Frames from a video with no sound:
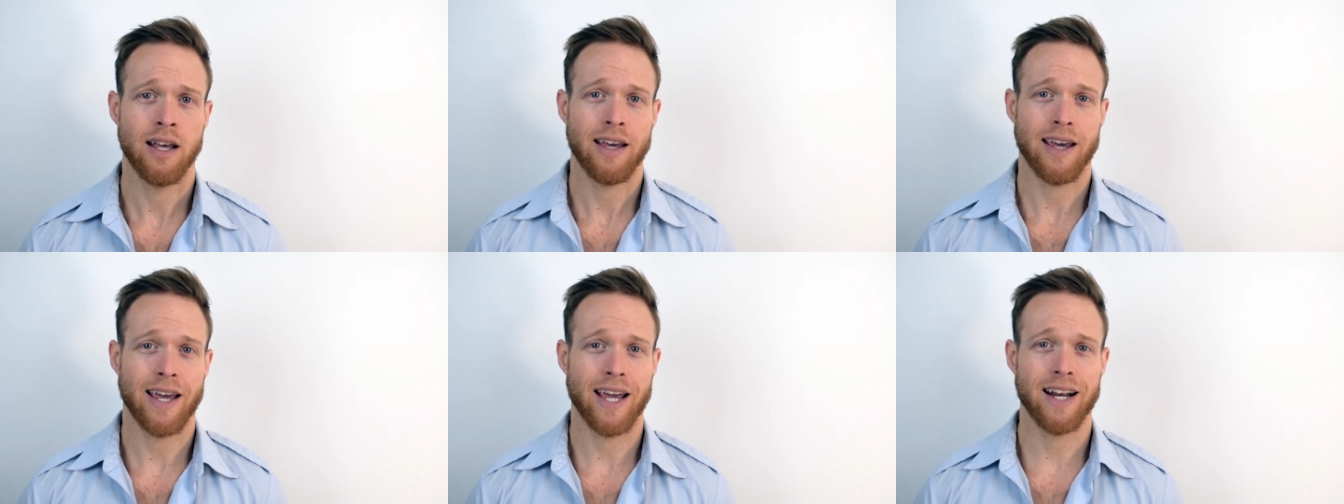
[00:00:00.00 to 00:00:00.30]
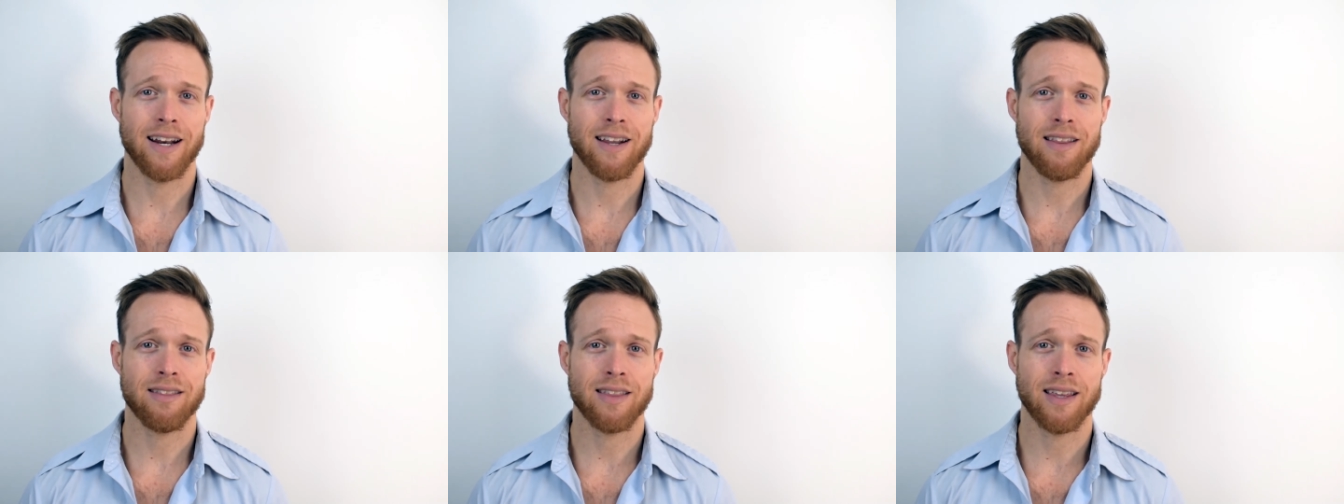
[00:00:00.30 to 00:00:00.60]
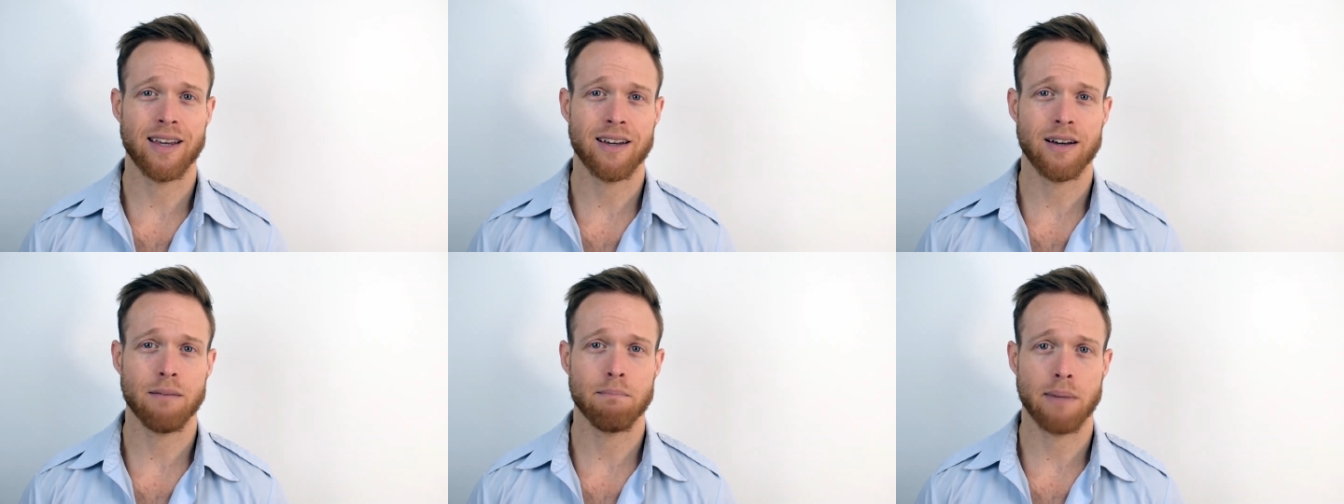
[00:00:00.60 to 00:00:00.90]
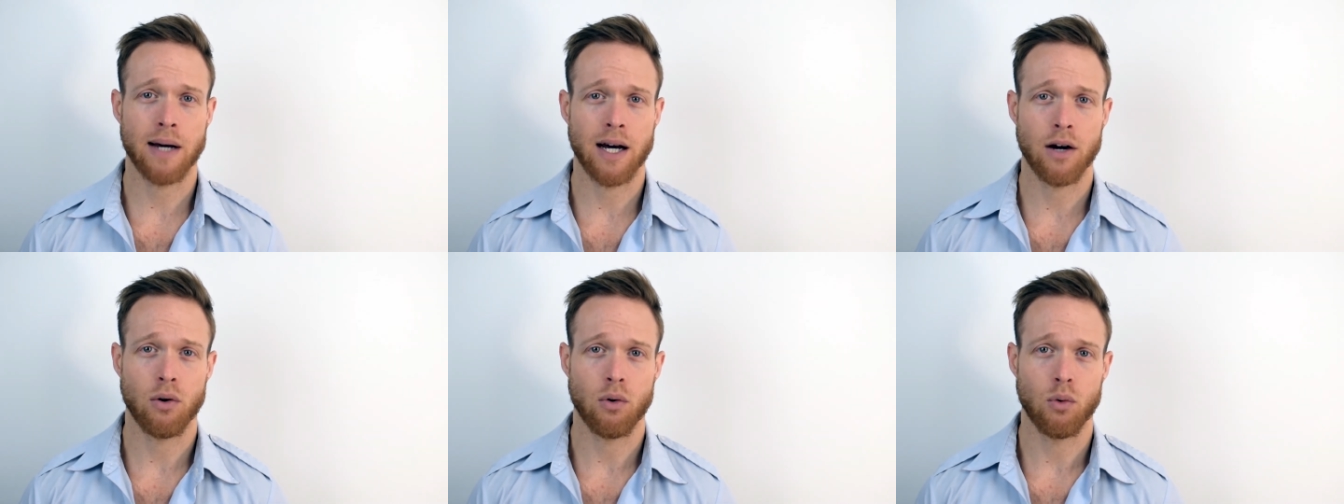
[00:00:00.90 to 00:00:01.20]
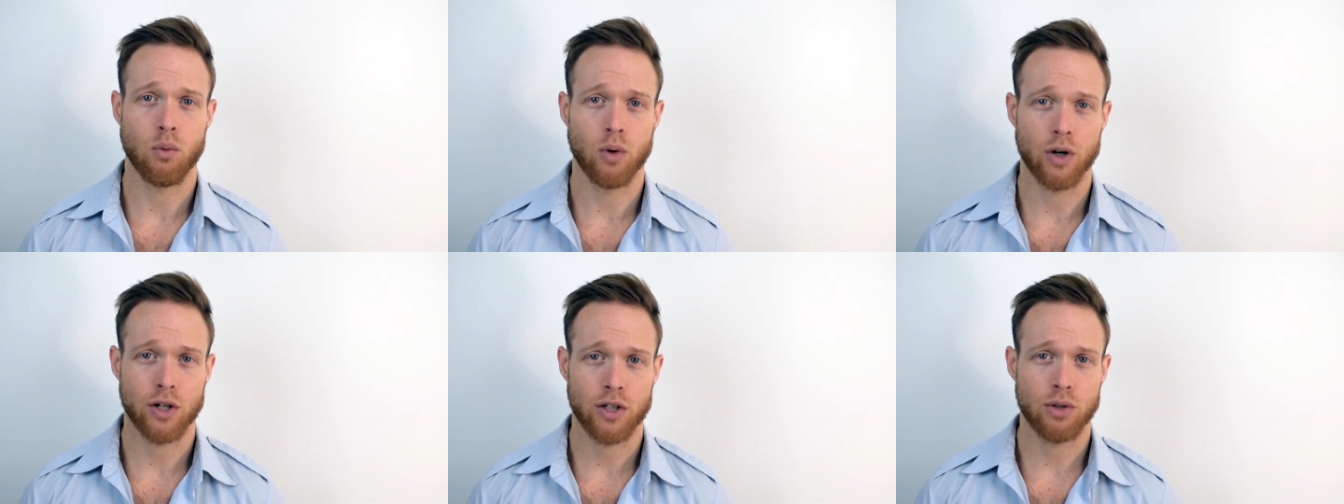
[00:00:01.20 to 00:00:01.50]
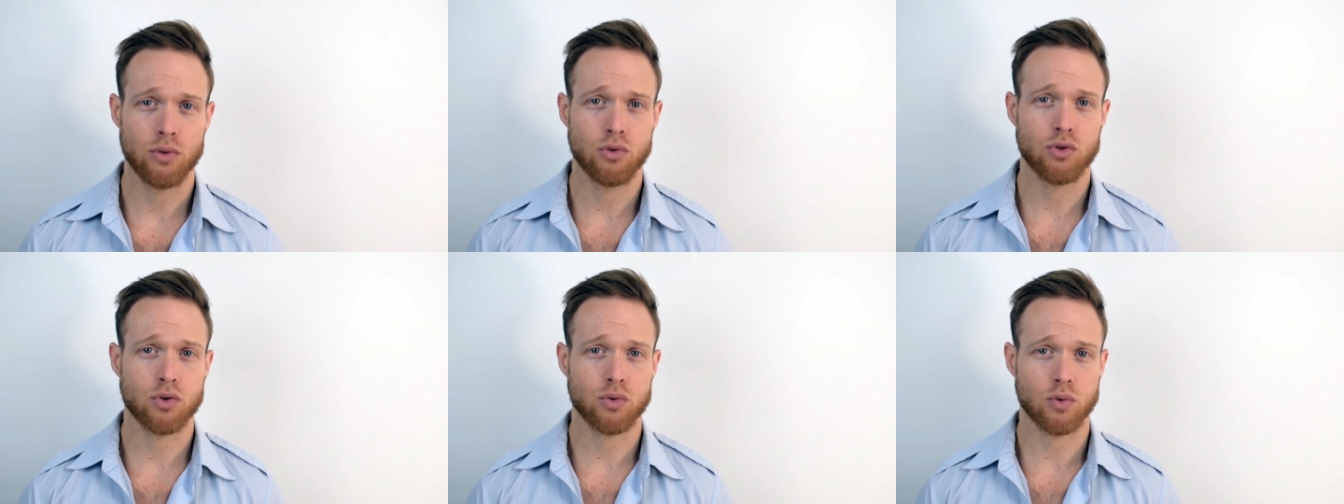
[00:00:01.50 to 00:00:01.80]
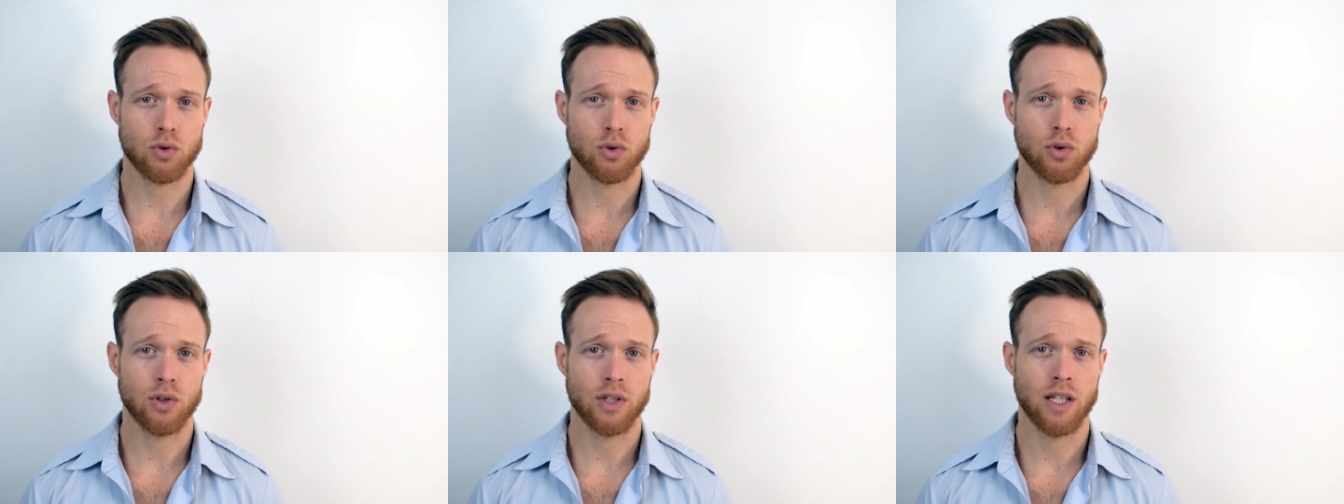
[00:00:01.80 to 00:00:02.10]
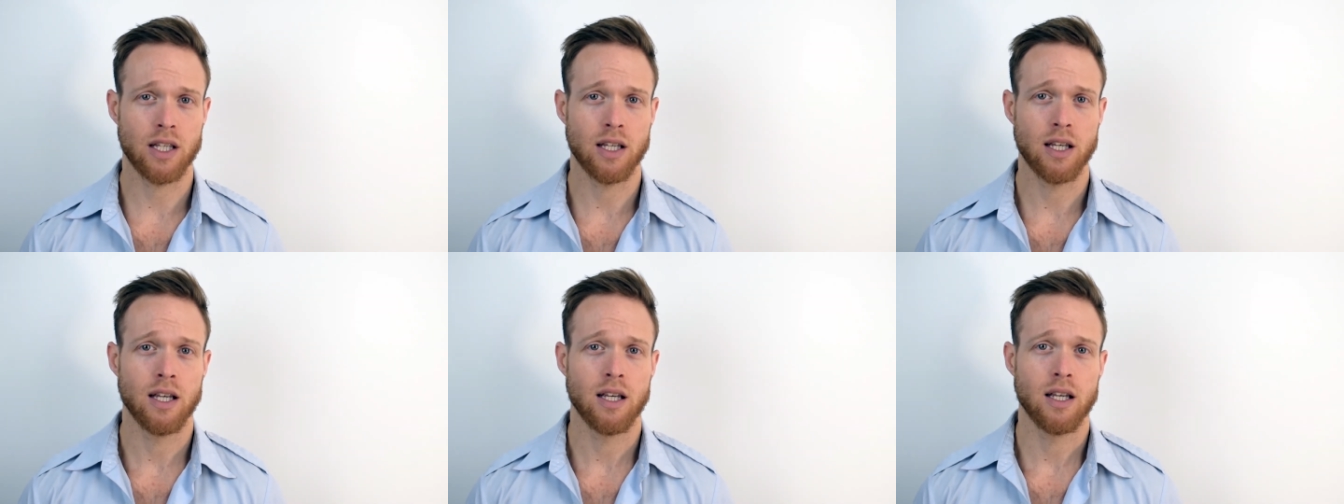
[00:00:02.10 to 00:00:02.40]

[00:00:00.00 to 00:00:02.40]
and think about what you truly